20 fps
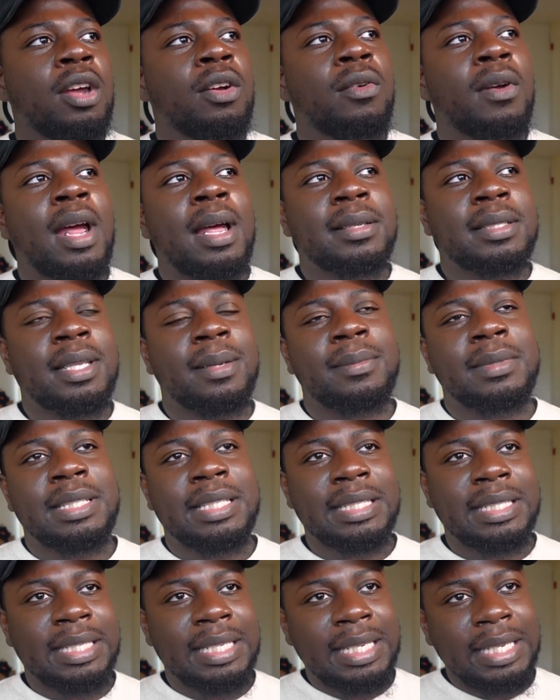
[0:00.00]
grab
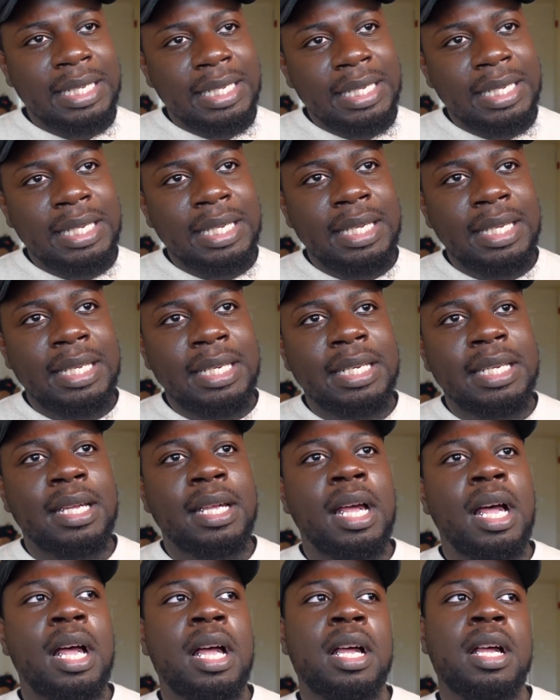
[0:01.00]
something to eat.
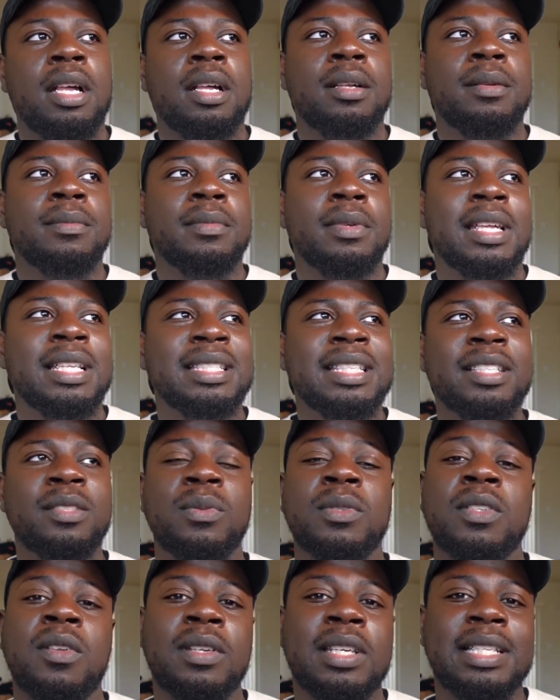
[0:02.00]
Um, Cause this
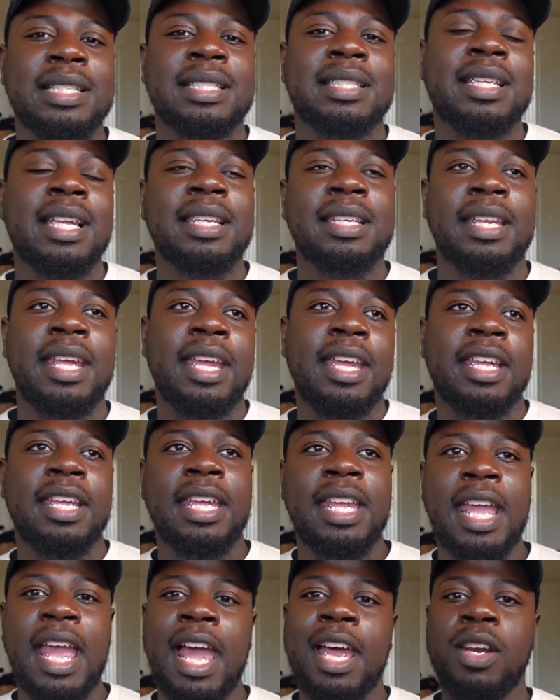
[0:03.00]
was on a Sunday and
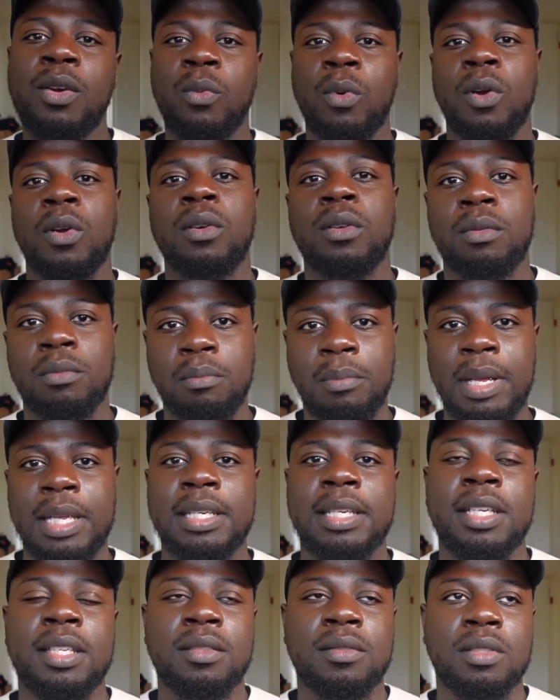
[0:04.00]
he had to work
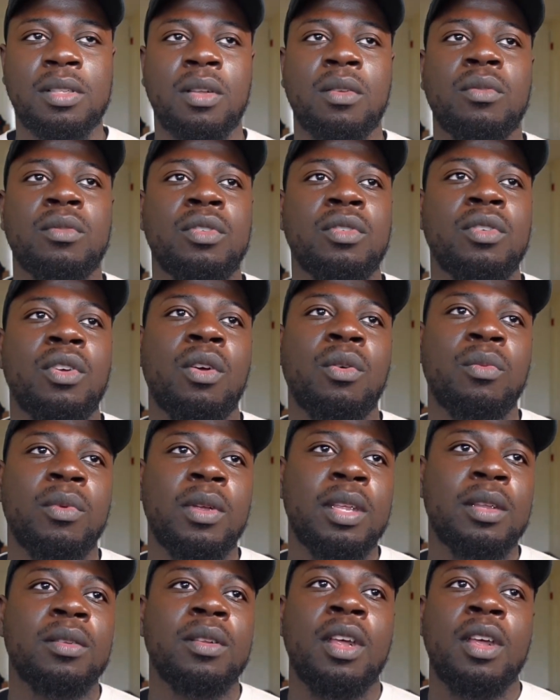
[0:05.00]
Monday. So, you know,
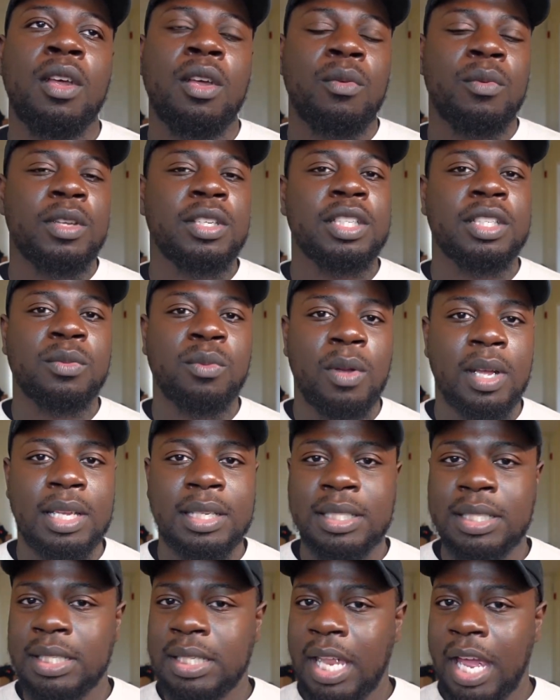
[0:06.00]
we, we just
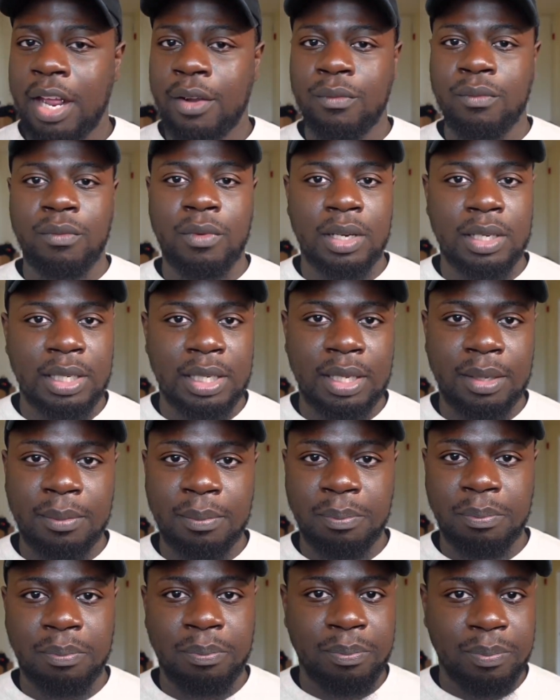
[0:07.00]
wanted to like really
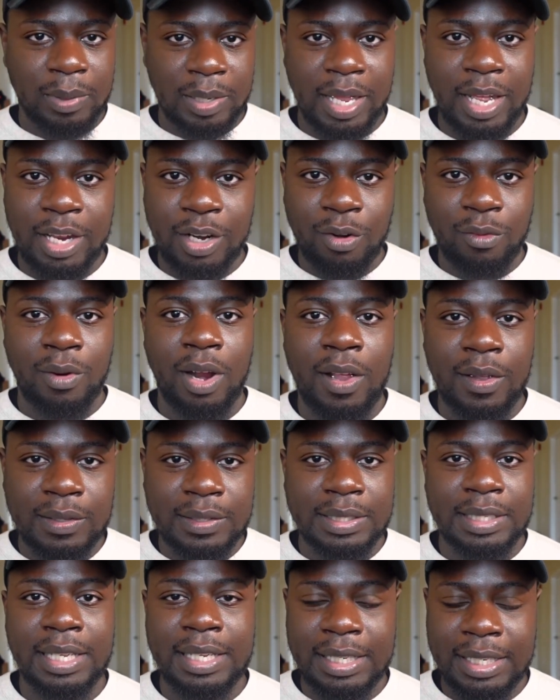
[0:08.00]
plan around
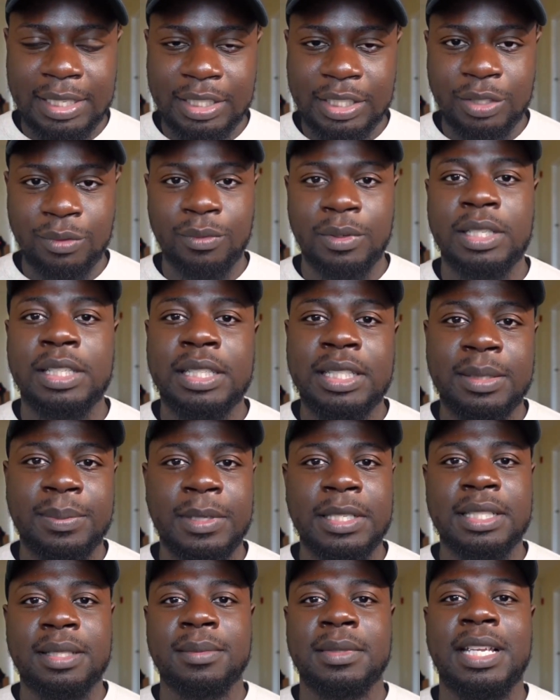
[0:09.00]
Sunday to really
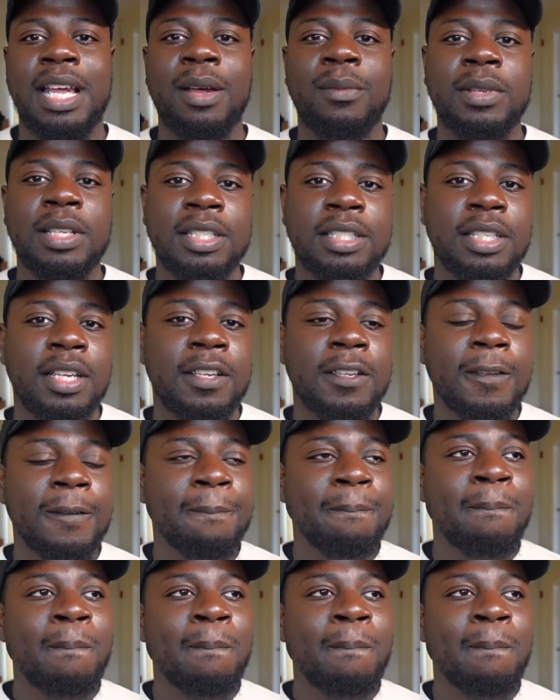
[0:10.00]
spend some time with each other.